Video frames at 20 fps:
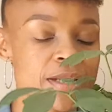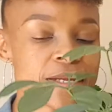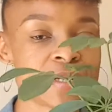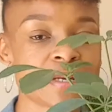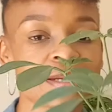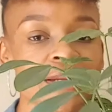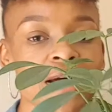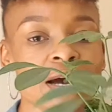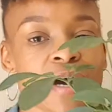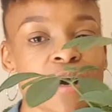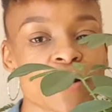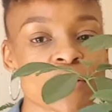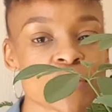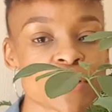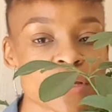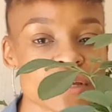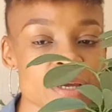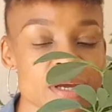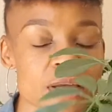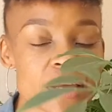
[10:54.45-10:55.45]
Now,
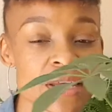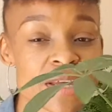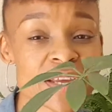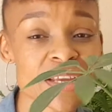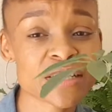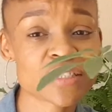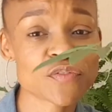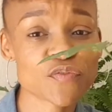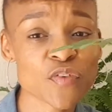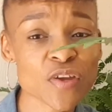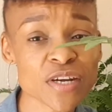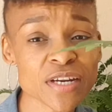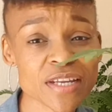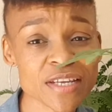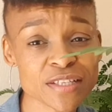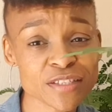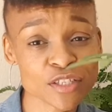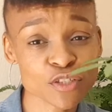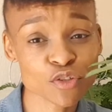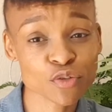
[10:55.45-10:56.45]
it's very
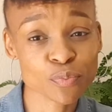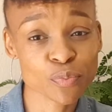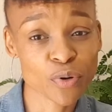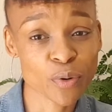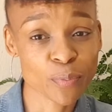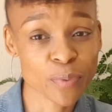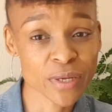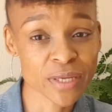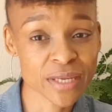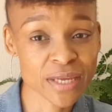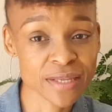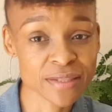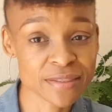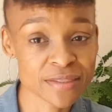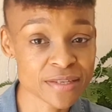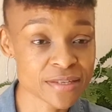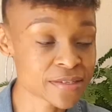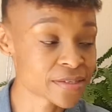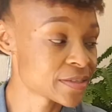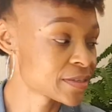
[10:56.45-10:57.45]
easy to propagate
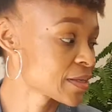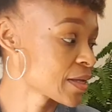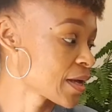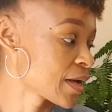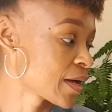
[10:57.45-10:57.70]
this